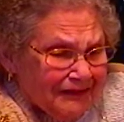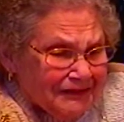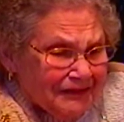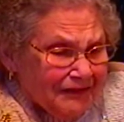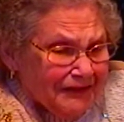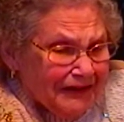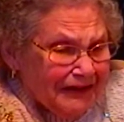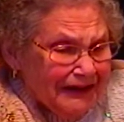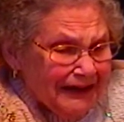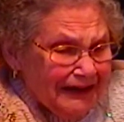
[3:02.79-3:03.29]

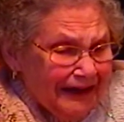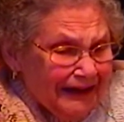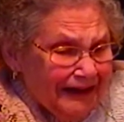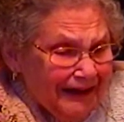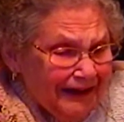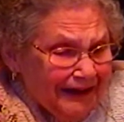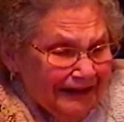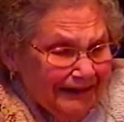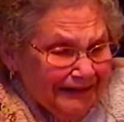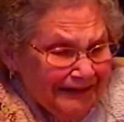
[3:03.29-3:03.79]
so
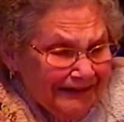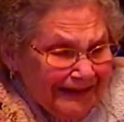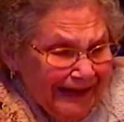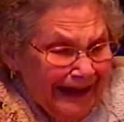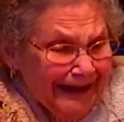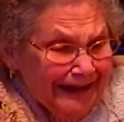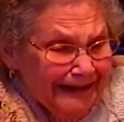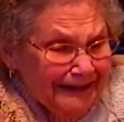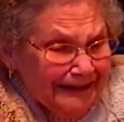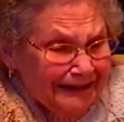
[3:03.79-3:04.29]

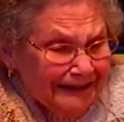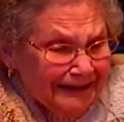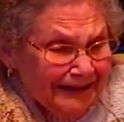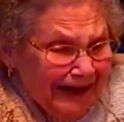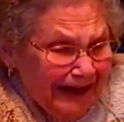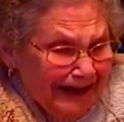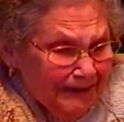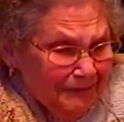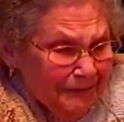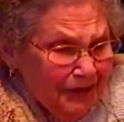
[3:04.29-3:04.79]
Ned
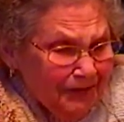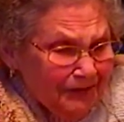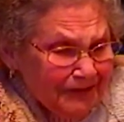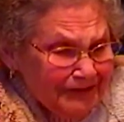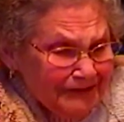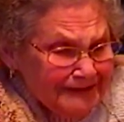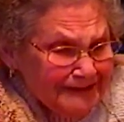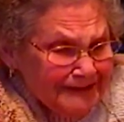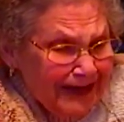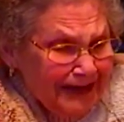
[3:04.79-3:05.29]
got him
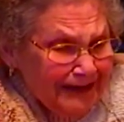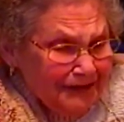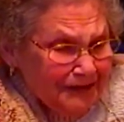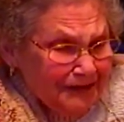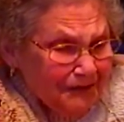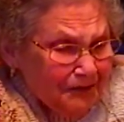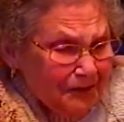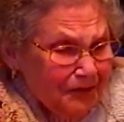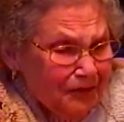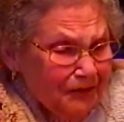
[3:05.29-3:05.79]
off the side
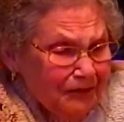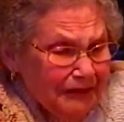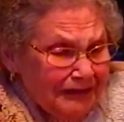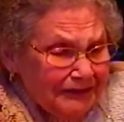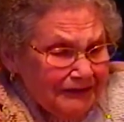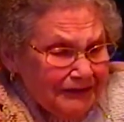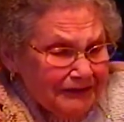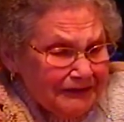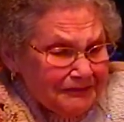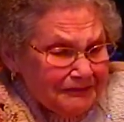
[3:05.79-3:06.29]
of the road
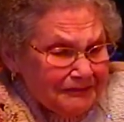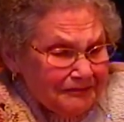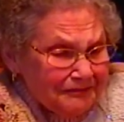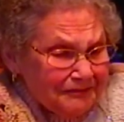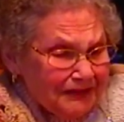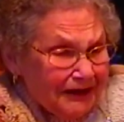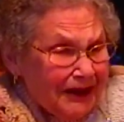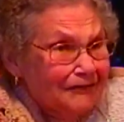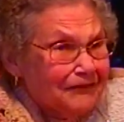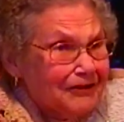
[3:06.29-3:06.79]
and just
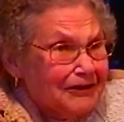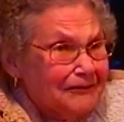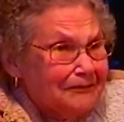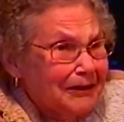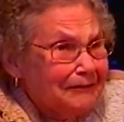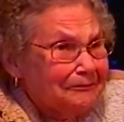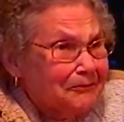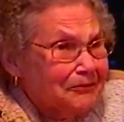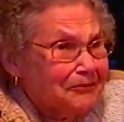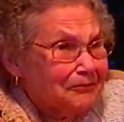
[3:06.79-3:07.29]
covered
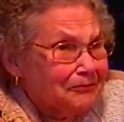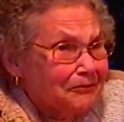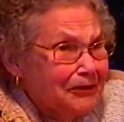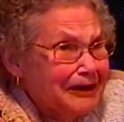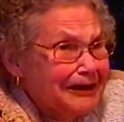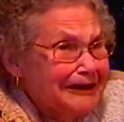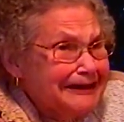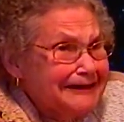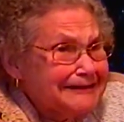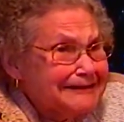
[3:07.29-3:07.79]
him up with
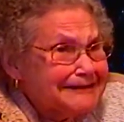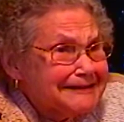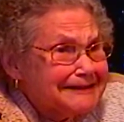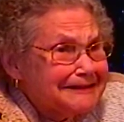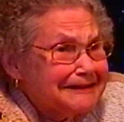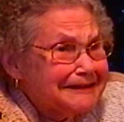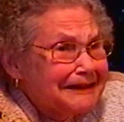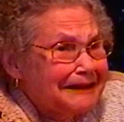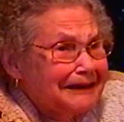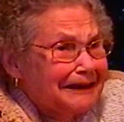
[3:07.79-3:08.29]

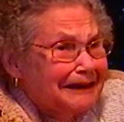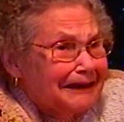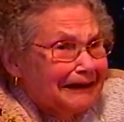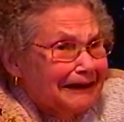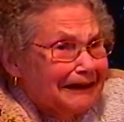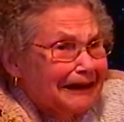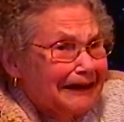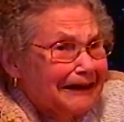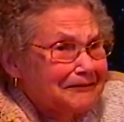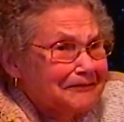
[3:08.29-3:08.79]
weeds and
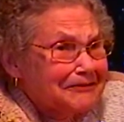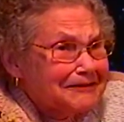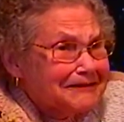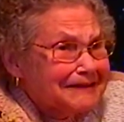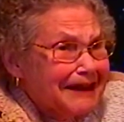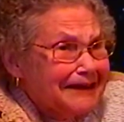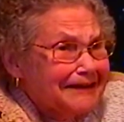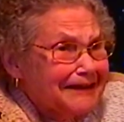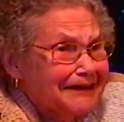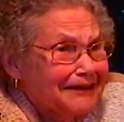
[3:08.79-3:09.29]
let him
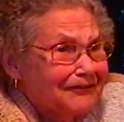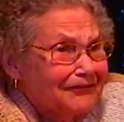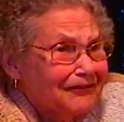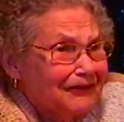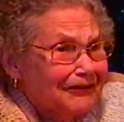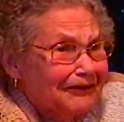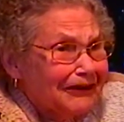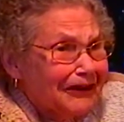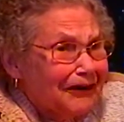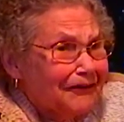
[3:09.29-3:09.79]
stay there
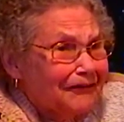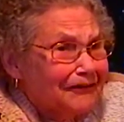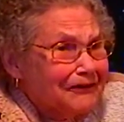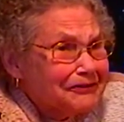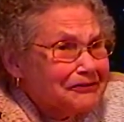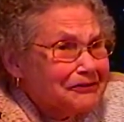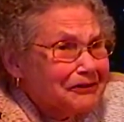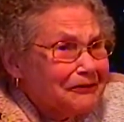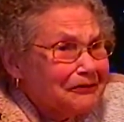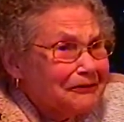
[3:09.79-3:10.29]
for an
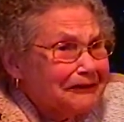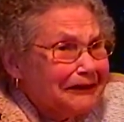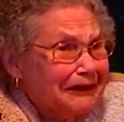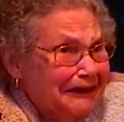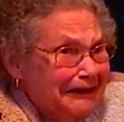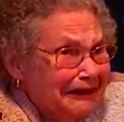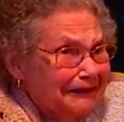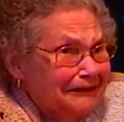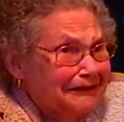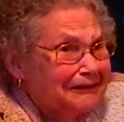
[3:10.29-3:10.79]
hour or so, and
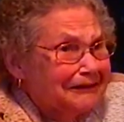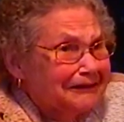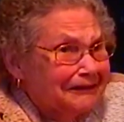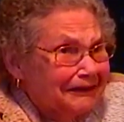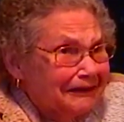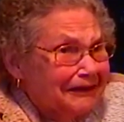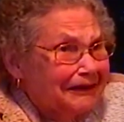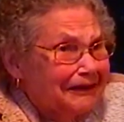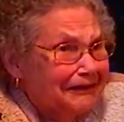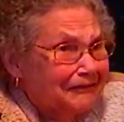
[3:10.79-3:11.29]
then
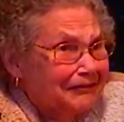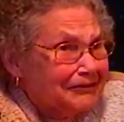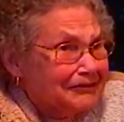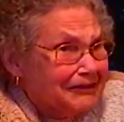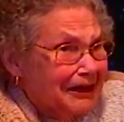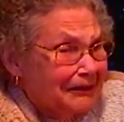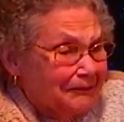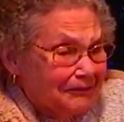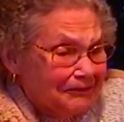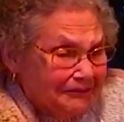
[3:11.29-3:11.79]
he
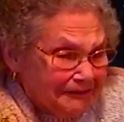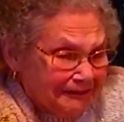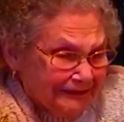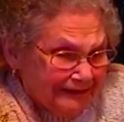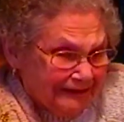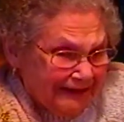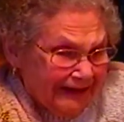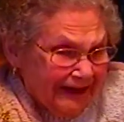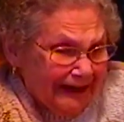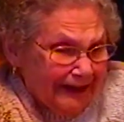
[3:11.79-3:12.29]
was able
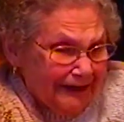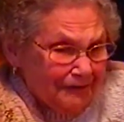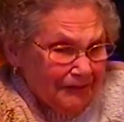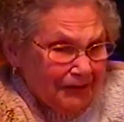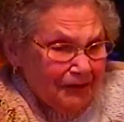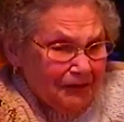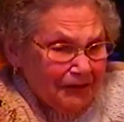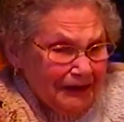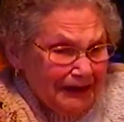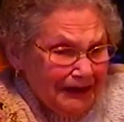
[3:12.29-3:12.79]
to get
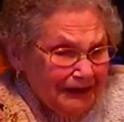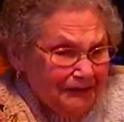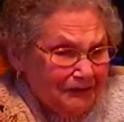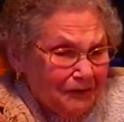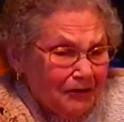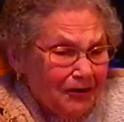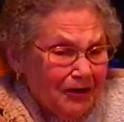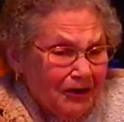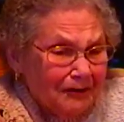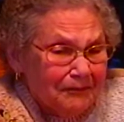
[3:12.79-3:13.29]
up and go ahead
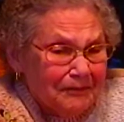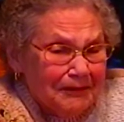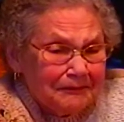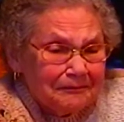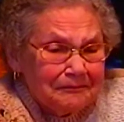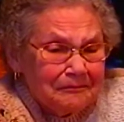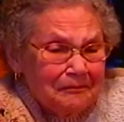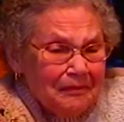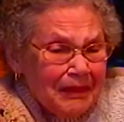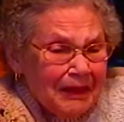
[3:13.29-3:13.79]
and work.
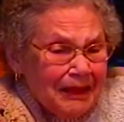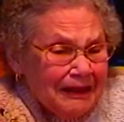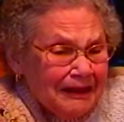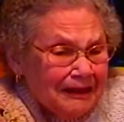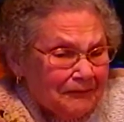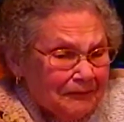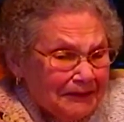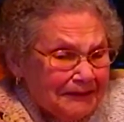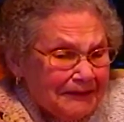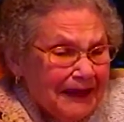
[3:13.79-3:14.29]

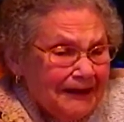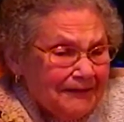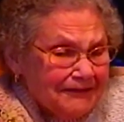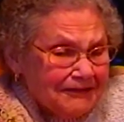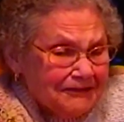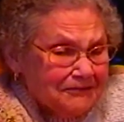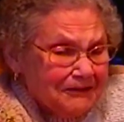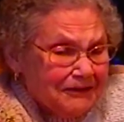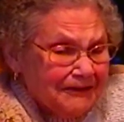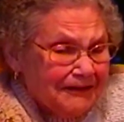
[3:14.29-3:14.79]
But
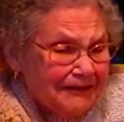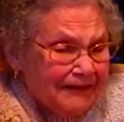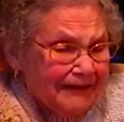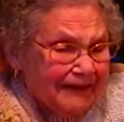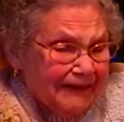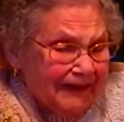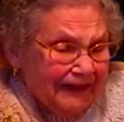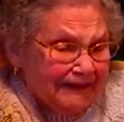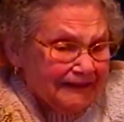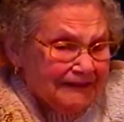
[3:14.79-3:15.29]
that was one of
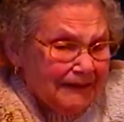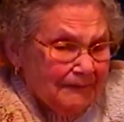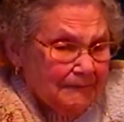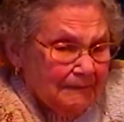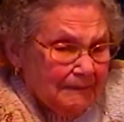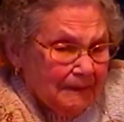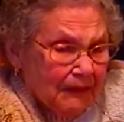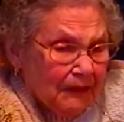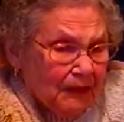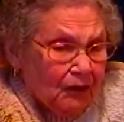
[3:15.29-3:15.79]
the things.
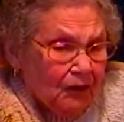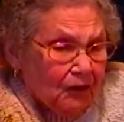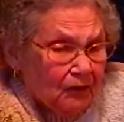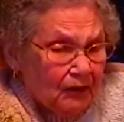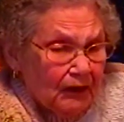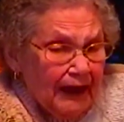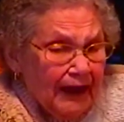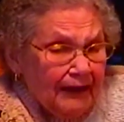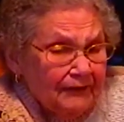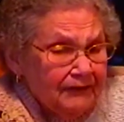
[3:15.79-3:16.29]

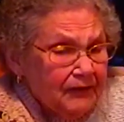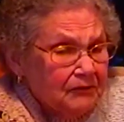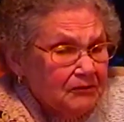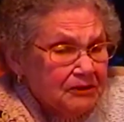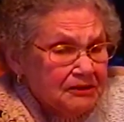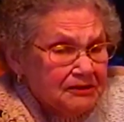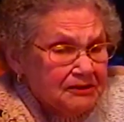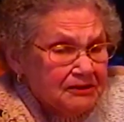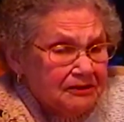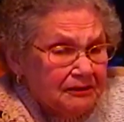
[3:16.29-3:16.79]
No,
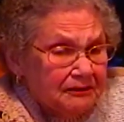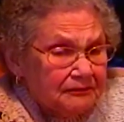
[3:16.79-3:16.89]
Alvie was...